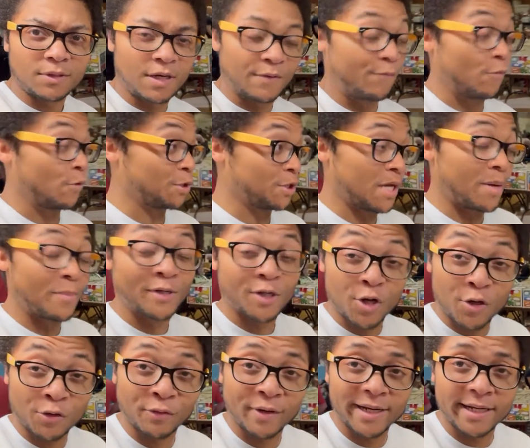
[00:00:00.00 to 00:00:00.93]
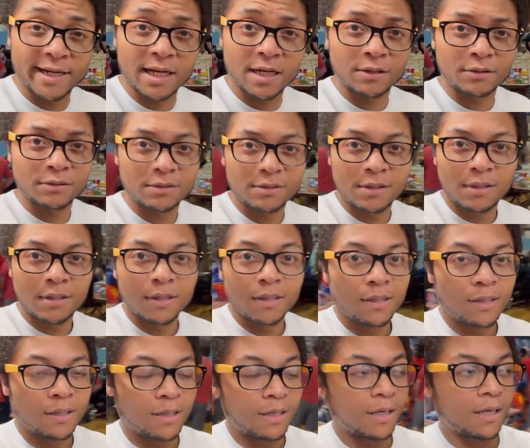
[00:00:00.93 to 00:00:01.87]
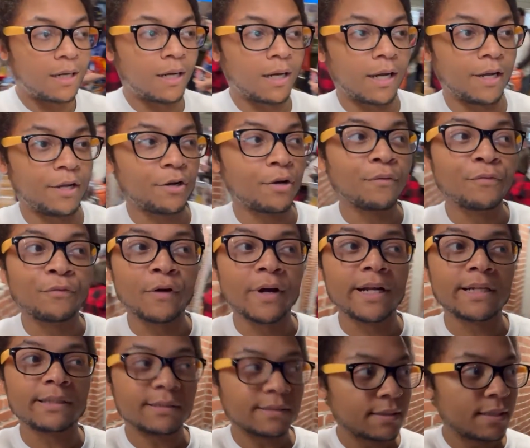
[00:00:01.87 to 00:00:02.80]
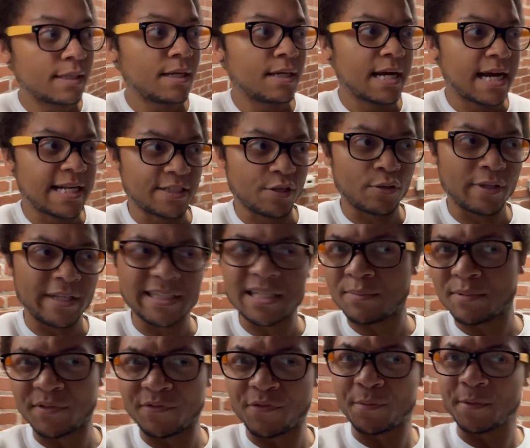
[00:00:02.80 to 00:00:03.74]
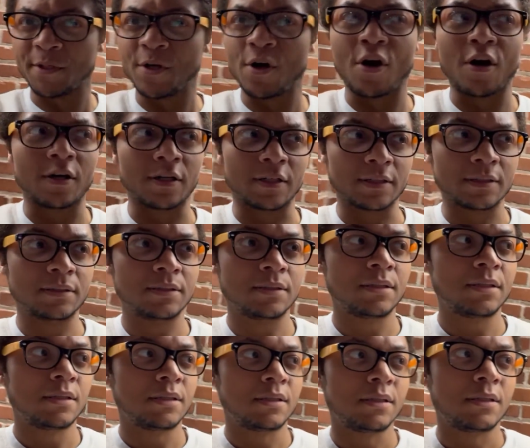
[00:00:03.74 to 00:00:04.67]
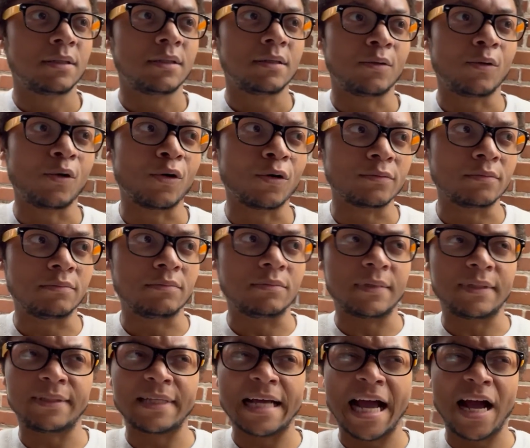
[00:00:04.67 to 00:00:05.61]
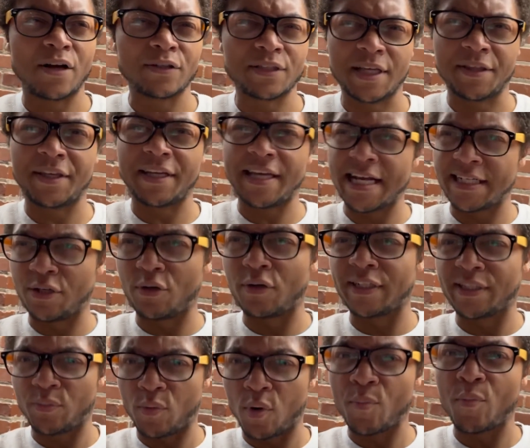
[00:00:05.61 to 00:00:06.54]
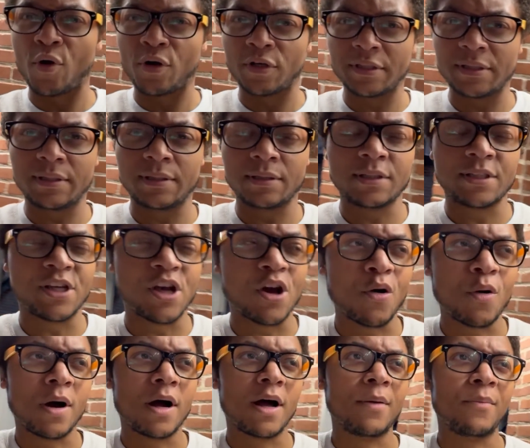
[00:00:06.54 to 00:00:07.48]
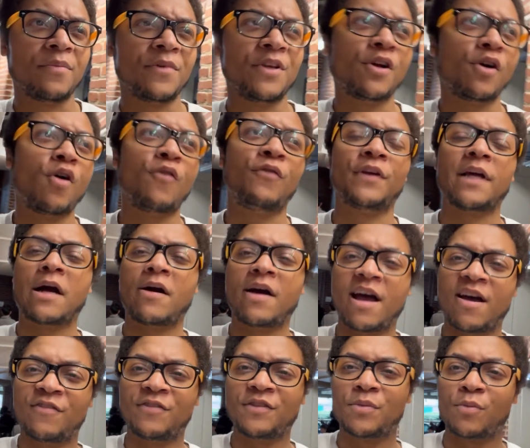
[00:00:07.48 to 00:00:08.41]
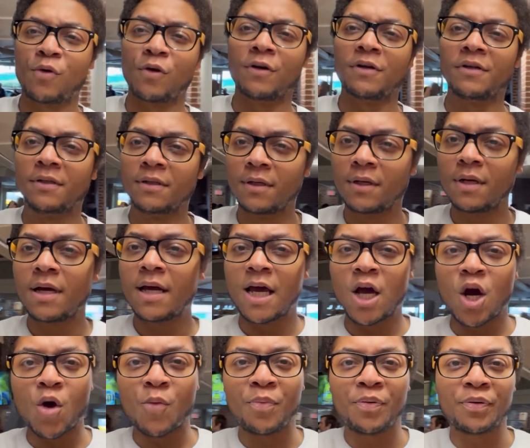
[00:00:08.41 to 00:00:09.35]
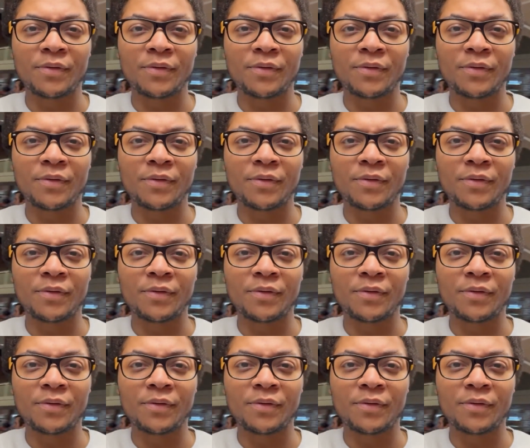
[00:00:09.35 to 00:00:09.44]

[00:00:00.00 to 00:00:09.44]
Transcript: Unfortunately, I'm alone right now. Uh, you know, Fred has to go get something from the car or the house. I think he has to go get some more books. So, um, you know, hopefully I'll have some more help.